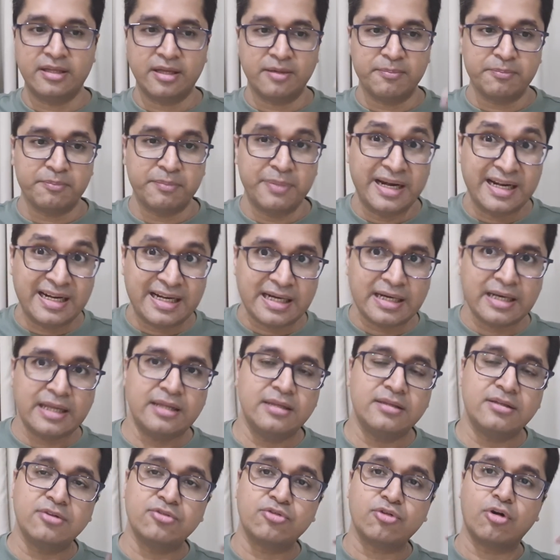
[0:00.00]
Their mental
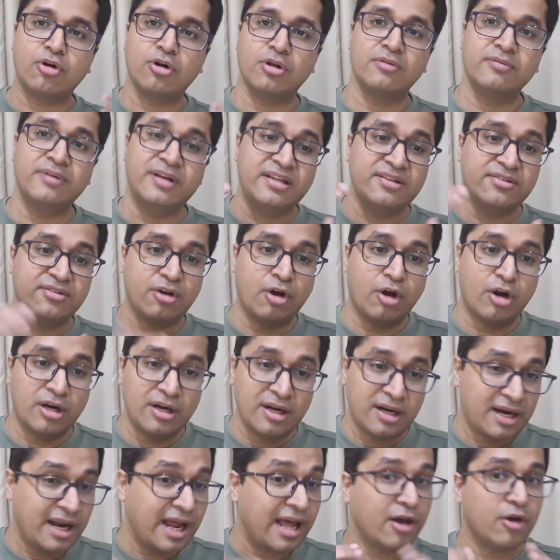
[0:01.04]
health is always on
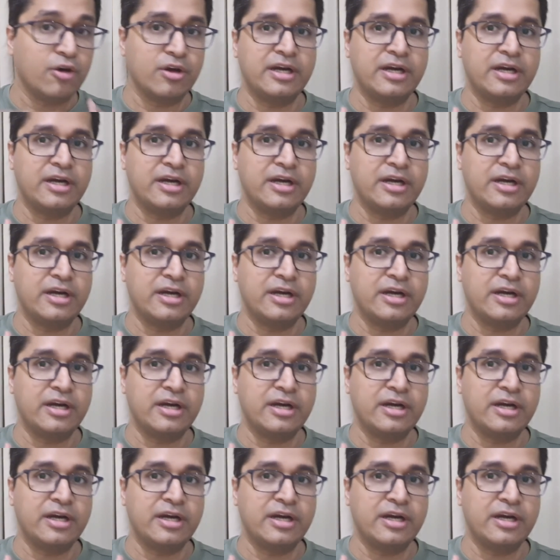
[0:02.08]
track,